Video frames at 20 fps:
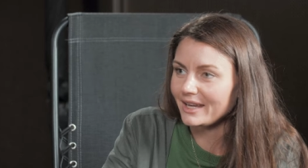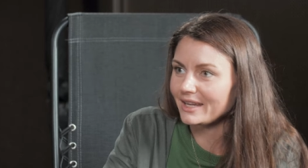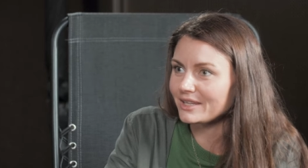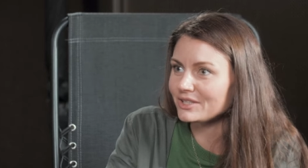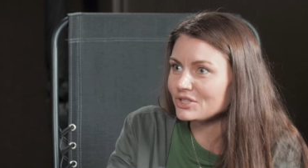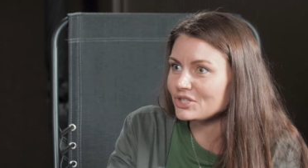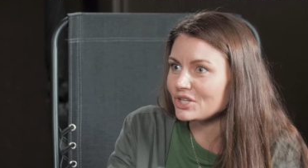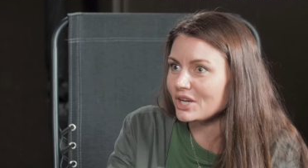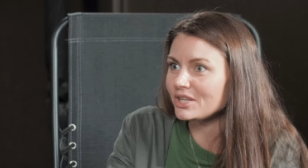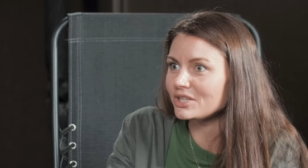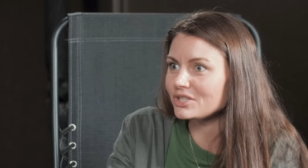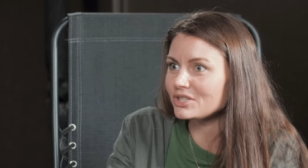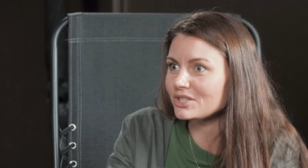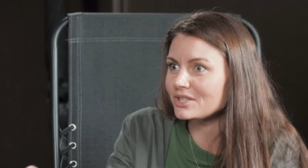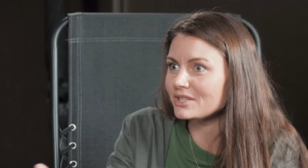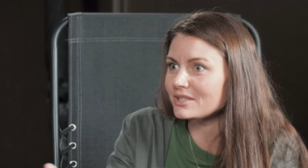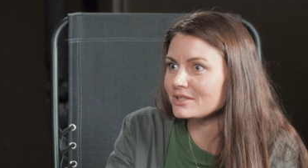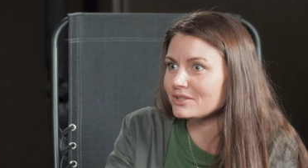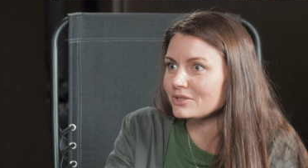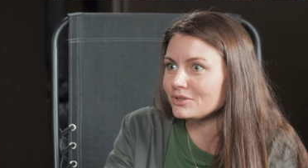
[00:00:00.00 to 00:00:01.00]

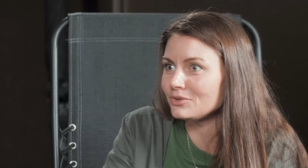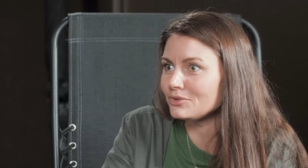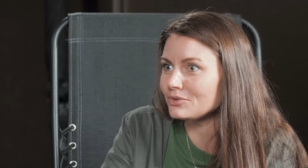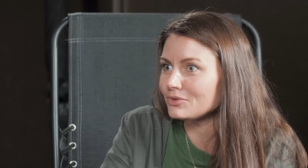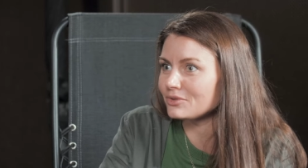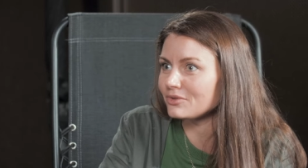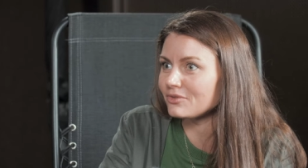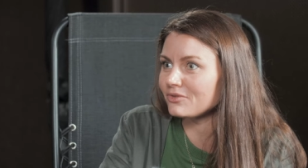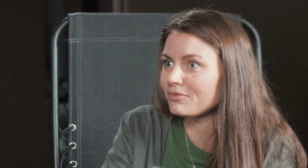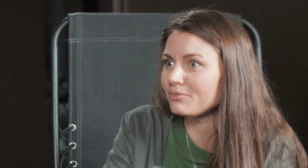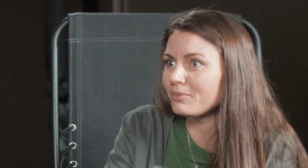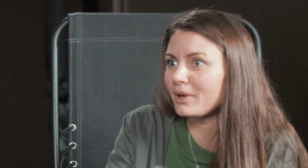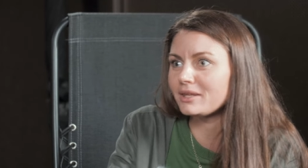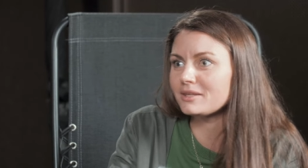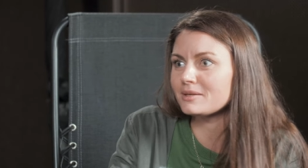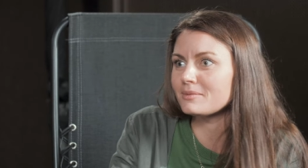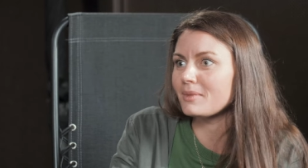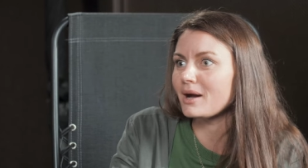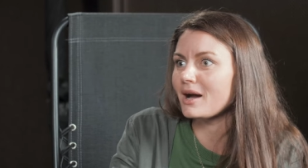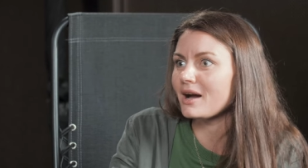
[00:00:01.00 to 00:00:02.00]
exchanges, the use of
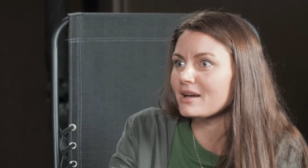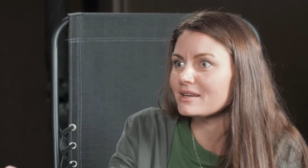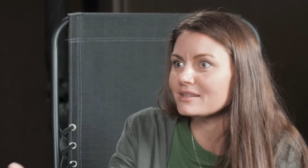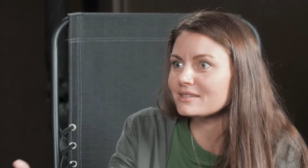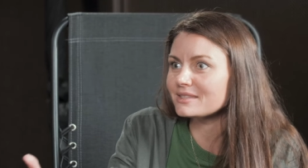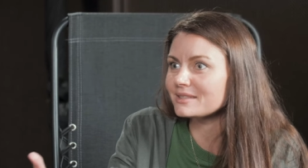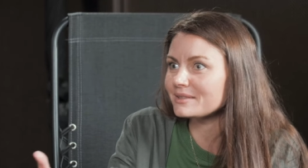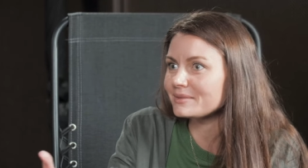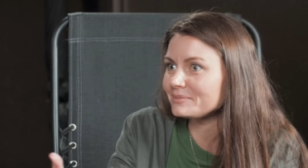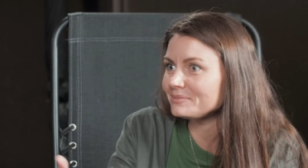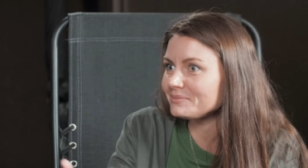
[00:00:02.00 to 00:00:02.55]
MetaMask.